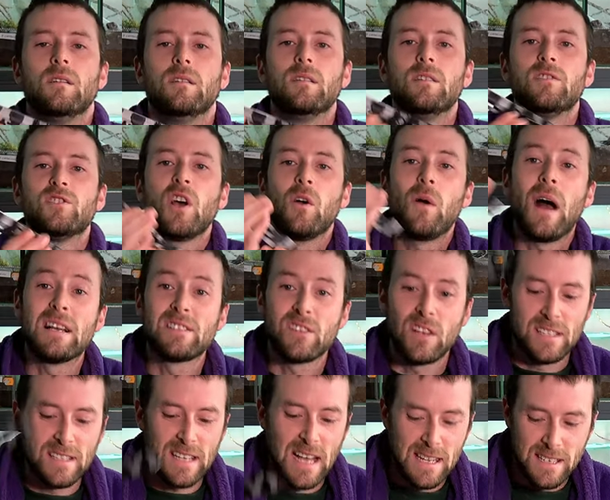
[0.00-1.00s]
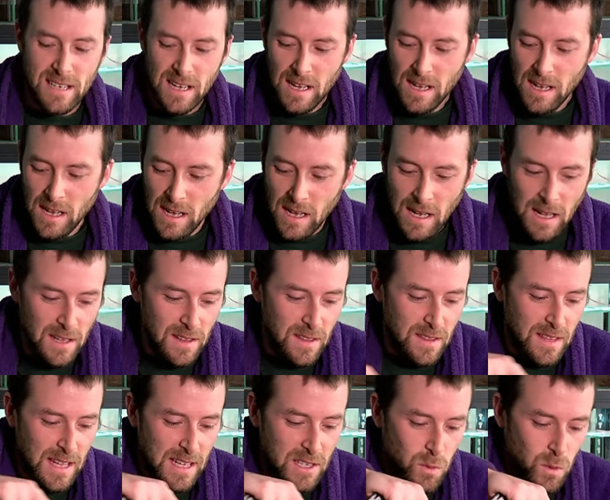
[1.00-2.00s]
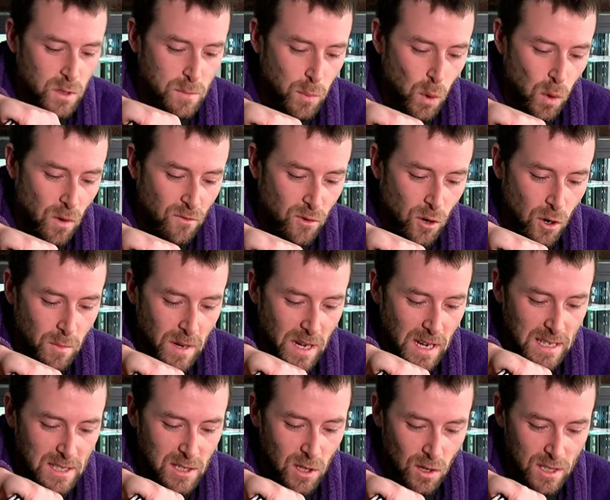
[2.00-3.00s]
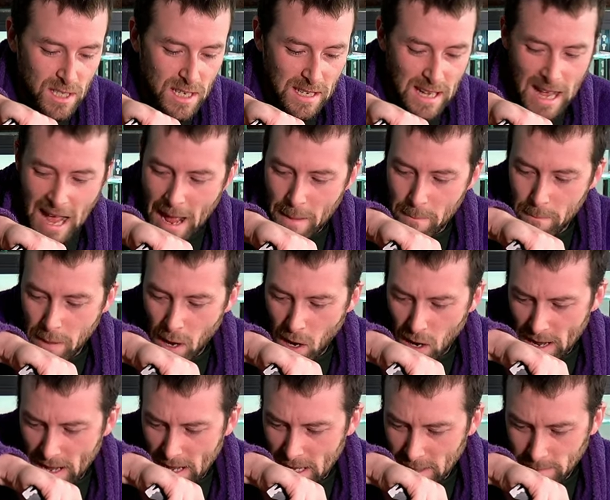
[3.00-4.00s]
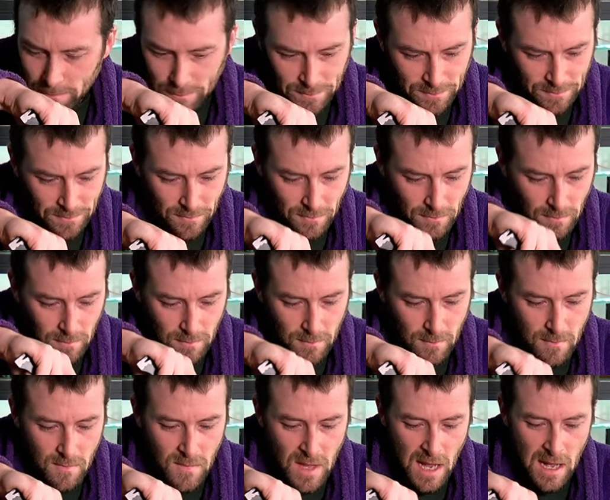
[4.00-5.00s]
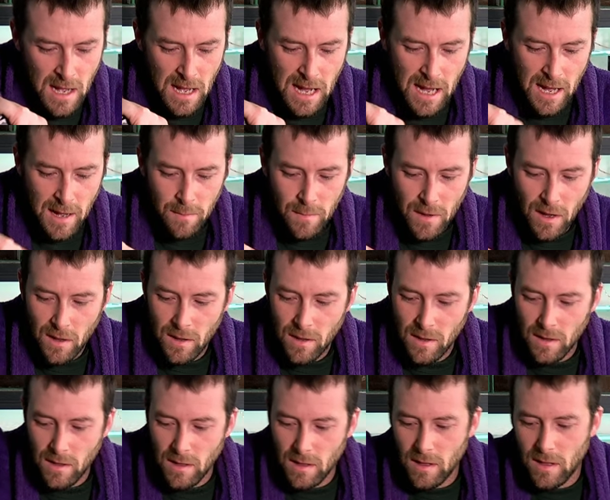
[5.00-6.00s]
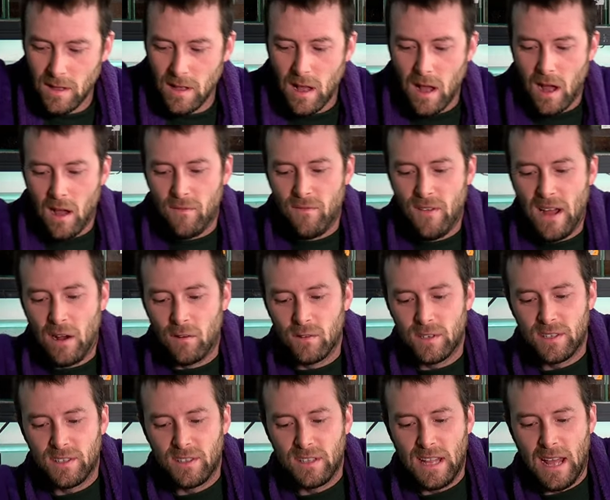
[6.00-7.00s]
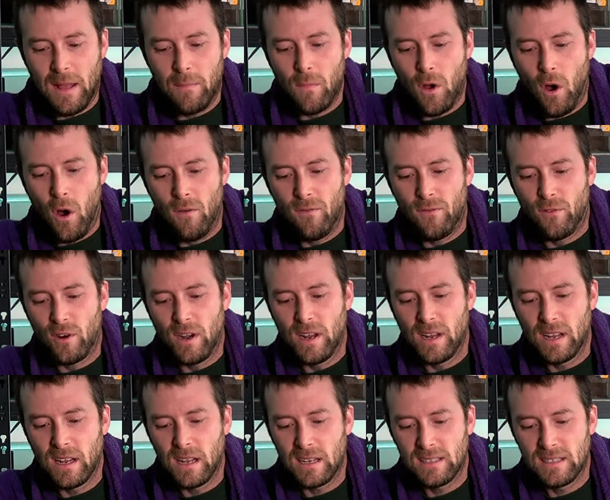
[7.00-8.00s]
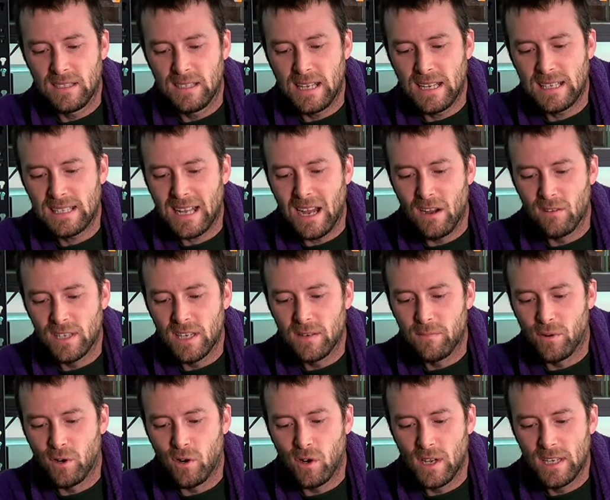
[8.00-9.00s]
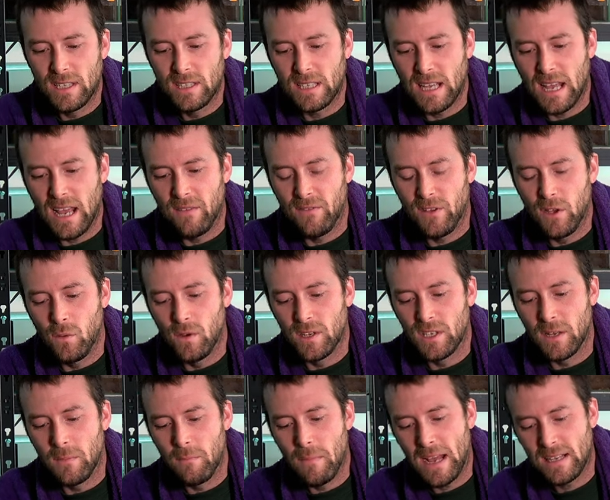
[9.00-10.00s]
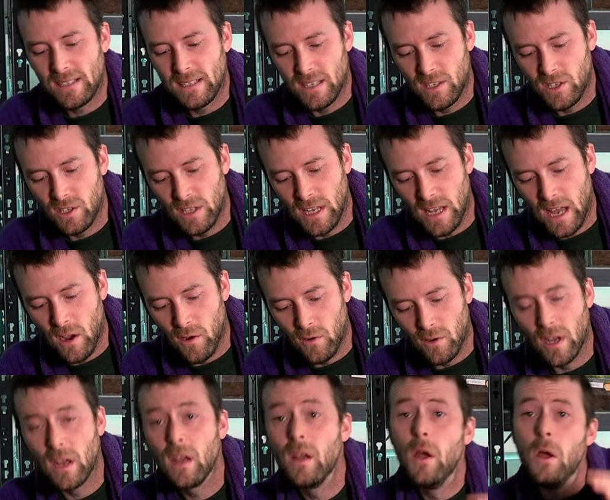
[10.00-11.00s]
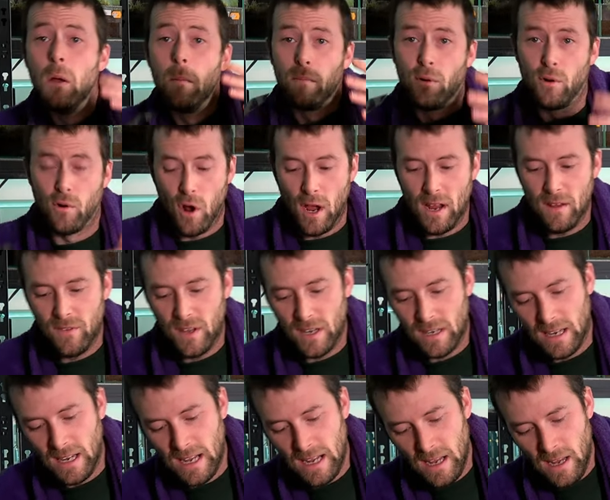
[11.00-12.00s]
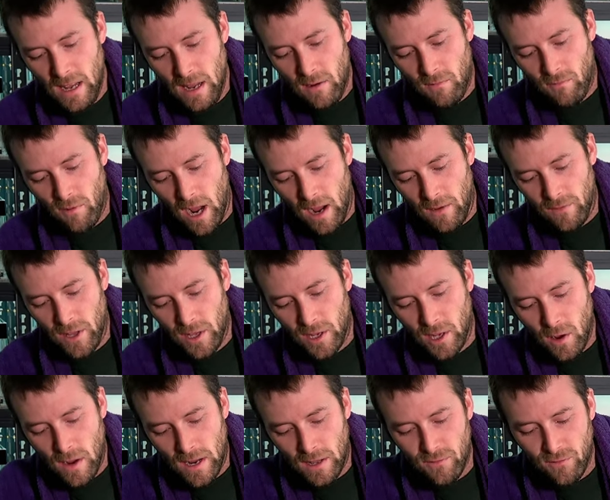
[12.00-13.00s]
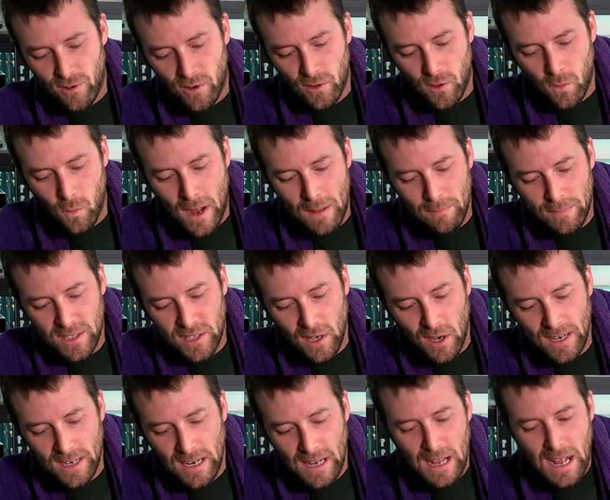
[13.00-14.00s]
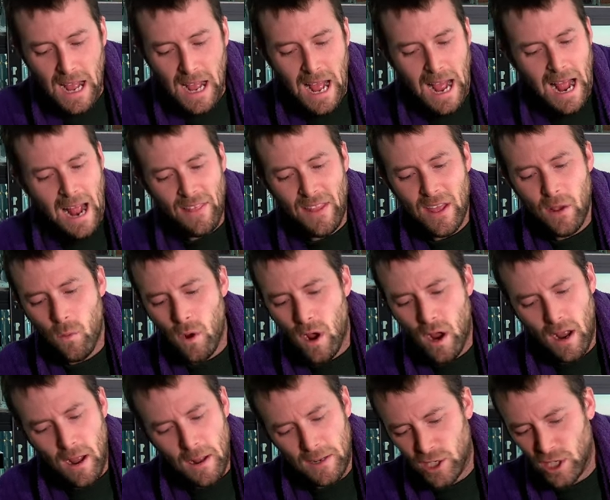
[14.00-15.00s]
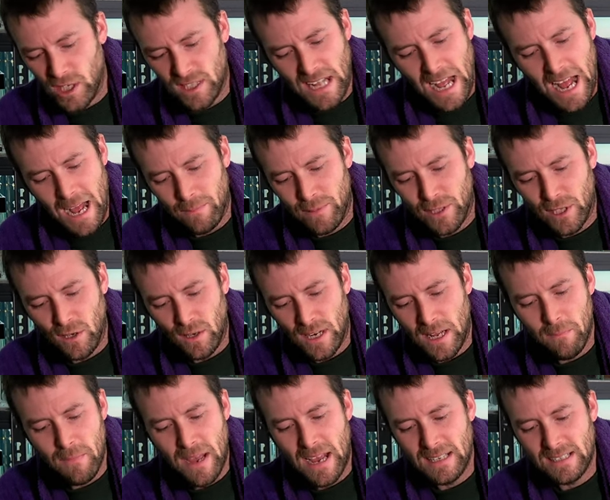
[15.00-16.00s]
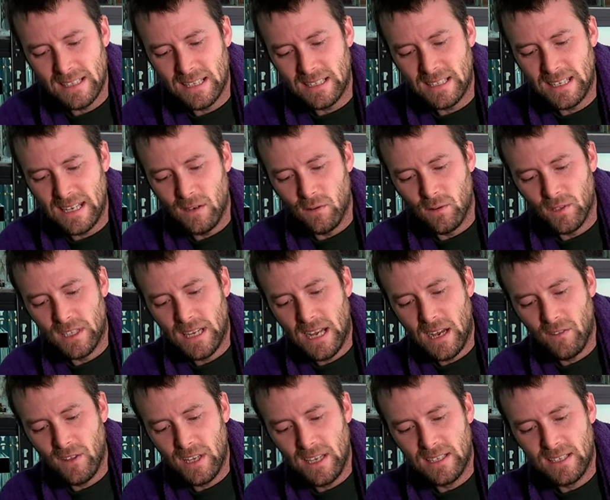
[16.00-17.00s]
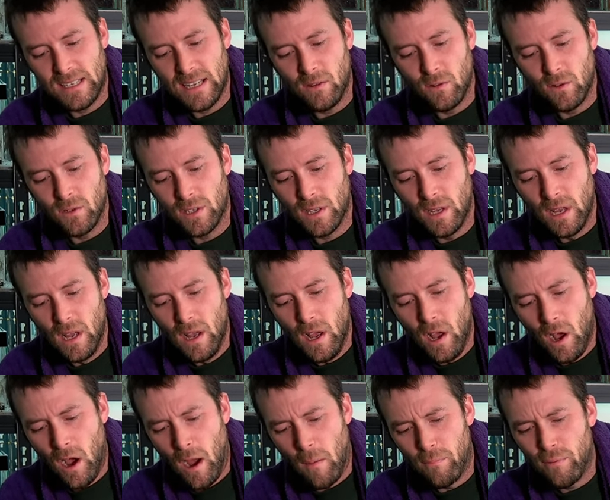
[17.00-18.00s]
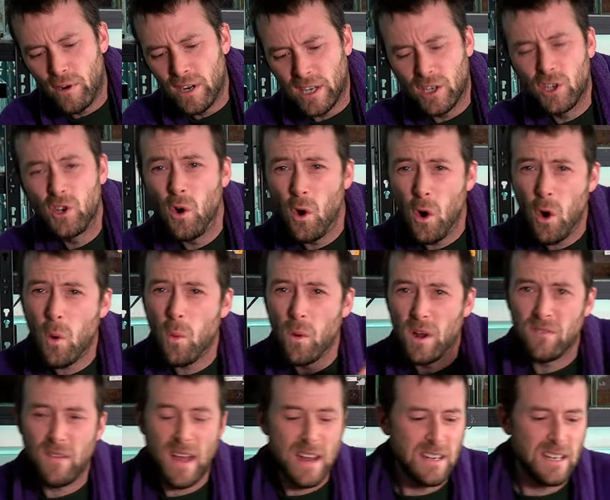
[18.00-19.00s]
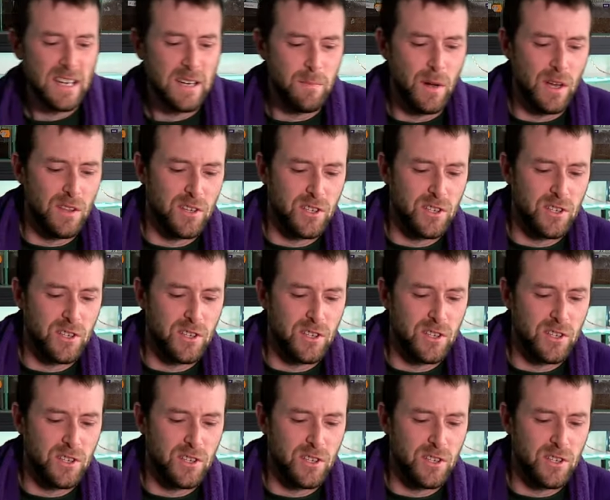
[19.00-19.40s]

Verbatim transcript: So as I said, this was bought from Exotic Empire. Um, I found them offering discounted price if you were to message the owner privately rather than going through the website and they were just absolutely amazing deals. Now these deals I'm pretty sure would have ended by the